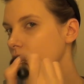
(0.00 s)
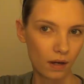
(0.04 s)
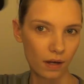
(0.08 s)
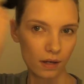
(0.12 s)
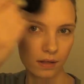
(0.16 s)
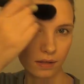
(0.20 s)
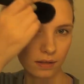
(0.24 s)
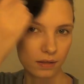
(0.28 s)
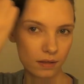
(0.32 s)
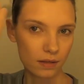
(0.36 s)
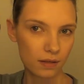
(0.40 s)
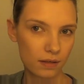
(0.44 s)

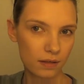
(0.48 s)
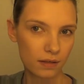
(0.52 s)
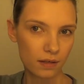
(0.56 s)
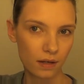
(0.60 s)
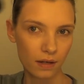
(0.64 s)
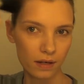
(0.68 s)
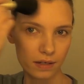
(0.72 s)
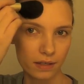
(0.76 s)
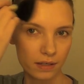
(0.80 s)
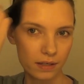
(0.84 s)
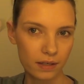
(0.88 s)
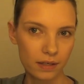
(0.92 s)
And to the
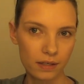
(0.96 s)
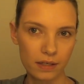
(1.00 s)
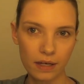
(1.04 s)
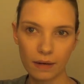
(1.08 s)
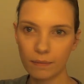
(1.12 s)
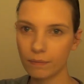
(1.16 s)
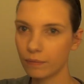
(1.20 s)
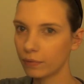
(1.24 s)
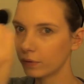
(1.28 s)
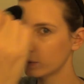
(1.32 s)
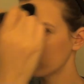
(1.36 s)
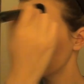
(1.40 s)
sides of the
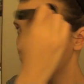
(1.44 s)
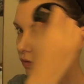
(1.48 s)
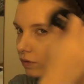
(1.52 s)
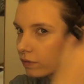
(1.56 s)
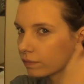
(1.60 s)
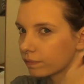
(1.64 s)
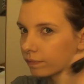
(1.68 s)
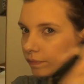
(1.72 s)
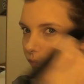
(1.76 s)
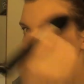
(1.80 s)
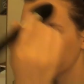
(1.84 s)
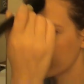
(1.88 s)

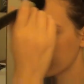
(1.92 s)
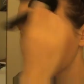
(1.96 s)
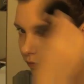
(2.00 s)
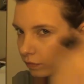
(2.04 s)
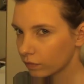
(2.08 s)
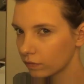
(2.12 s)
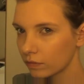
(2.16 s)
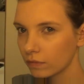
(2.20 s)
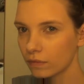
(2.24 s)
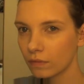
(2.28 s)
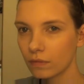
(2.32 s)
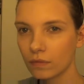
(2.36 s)
temples.
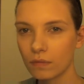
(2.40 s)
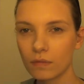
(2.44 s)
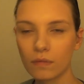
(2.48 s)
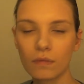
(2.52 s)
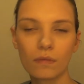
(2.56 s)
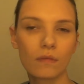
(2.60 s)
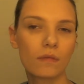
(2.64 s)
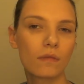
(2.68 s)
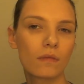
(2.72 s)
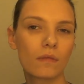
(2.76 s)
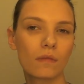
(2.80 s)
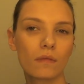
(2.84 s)

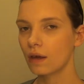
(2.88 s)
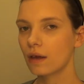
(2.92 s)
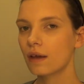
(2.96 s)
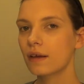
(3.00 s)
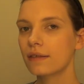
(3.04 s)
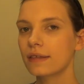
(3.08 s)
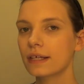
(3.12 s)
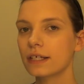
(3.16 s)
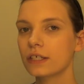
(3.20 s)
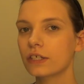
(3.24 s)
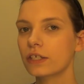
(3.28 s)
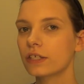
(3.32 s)

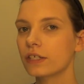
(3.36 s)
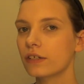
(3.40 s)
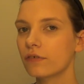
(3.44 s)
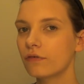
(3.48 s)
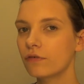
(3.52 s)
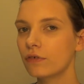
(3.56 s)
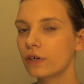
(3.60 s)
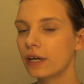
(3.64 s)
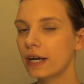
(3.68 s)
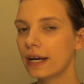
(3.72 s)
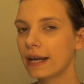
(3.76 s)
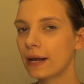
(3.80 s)
That's just a
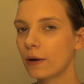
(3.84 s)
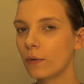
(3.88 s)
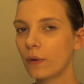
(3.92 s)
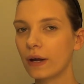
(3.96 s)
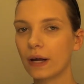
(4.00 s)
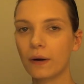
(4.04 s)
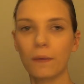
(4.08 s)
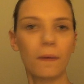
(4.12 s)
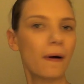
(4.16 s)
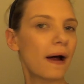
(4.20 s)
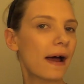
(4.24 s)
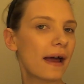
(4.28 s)
really
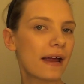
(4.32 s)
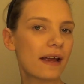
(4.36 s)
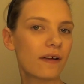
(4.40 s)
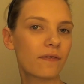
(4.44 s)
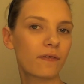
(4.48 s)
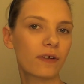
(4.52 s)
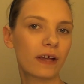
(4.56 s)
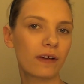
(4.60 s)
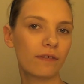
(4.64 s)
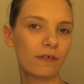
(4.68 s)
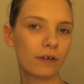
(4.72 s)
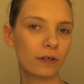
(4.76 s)
quick way
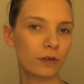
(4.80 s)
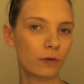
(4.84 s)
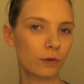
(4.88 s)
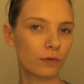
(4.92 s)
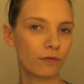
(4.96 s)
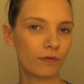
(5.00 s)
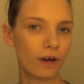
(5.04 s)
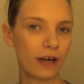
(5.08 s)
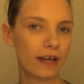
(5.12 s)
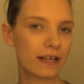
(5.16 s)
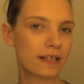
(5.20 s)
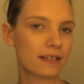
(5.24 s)
of giving your
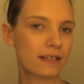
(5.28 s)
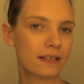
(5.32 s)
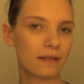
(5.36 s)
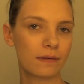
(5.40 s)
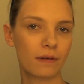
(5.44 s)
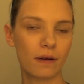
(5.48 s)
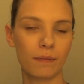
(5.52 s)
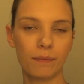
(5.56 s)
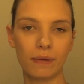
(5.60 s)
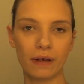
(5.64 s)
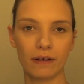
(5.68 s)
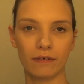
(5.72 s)

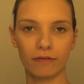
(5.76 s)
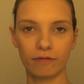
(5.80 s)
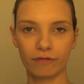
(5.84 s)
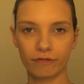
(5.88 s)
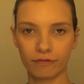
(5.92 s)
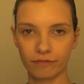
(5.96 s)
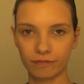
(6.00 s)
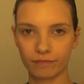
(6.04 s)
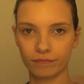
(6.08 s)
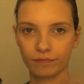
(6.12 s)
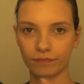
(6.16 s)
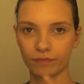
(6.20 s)
face a bit
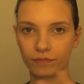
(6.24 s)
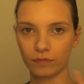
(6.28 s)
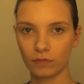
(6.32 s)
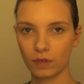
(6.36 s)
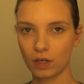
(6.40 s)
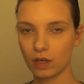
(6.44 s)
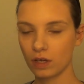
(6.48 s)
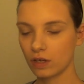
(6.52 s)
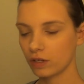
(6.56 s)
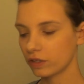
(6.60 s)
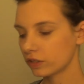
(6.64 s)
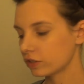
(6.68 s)
of
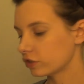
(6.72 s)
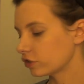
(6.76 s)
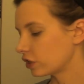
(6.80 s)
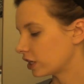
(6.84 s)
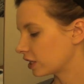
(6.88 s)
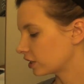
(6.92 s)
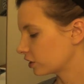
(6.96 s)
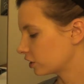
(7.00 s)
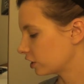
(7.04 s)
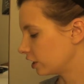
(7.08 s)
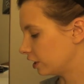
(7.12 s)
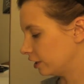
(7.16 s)

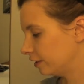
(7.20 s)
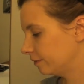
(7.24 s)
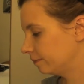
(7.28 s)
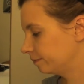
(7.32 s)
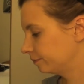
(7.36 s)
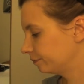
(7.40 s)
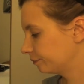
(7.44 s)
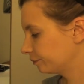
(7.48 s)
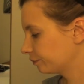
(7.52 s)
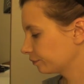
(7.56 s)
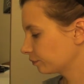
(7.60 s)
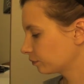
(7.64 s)
structure.
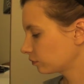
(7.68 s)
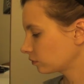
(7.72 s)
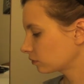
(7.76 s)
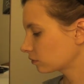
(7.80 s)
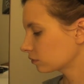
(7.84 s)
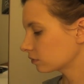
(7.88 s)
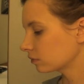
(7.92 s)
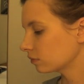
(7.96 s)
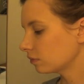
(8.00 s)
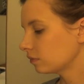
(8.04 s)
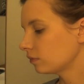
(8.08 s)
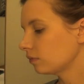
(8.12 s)

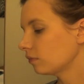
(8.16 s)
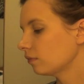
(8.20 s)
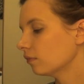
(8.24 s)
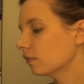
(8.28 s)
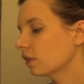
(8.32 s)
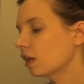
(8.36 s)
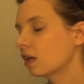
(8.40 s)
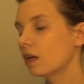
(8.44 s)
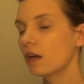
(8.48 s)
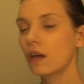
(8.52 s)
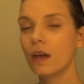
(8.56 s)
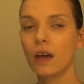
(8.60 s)

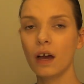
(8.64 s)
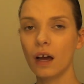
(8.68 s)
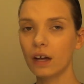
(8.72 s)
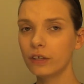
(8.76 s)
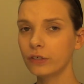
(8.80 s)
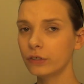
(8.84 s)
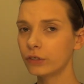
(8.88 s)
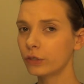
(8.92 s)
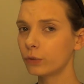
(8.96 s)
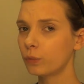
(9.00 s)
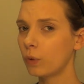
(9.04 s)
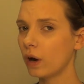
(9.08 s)
And
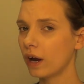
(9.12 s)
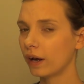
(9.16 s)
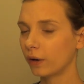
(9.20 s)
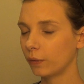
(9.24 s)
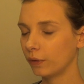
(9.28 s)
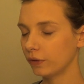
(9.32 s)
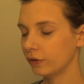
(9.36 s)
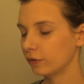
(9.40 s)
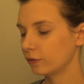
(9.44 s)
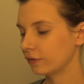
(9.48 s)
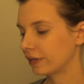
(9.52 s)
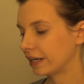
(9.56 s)
you should work
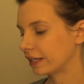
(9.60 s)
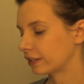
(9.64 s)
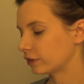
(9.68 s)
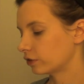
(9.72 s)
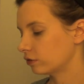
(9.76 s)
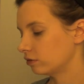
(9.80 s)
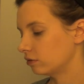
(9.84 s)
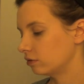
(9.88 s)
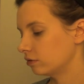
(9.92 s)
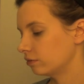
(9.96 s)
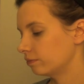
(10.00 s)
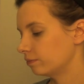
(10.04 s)
with your
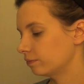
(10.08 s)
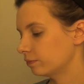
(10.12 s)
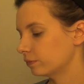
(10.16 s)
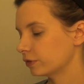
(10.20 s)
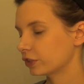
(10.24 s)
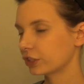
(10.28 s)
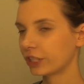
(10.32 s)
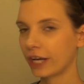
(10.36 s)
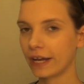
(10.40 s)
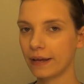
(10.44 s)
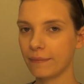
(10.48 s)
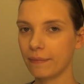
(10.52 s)
natural
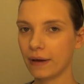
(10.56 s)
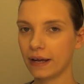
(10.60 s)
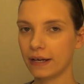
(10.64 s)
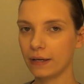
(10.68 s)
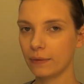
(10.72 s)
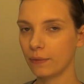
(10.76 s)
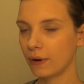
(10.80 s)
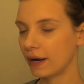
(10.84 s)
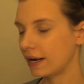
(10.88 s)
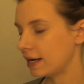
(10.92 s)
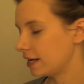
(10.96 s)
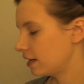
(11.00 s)
shape
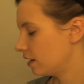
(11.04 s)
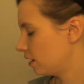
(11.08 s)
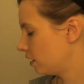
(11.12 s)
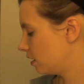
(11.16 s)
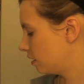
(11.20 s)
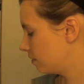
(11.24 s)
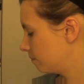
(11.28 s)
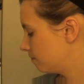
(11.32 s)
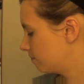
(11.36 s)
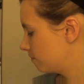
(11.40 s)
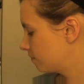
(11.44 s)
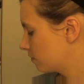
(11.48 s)
anyway.
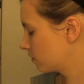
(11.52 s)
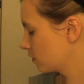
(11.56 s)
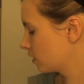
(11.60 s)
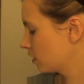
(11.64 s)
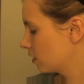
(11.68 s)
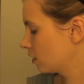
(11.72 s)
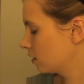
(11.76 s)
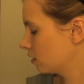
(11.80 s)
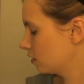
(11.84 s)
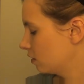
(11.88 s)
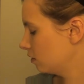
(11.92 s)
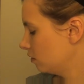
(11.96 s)
Um,
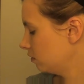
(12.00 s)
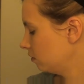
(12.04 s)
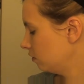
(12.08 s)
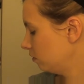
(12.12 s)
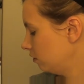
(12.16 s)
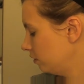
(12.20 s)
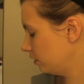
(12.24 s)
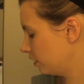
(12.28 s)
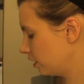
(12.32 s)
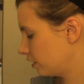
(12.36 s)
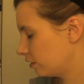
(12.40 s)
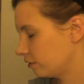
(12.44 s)

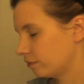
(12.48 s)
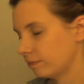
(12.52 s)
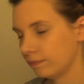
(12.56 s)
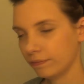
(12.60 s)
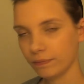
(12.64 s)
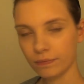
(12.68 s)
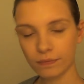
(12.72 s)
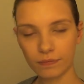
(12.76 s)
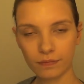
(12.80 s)
you know,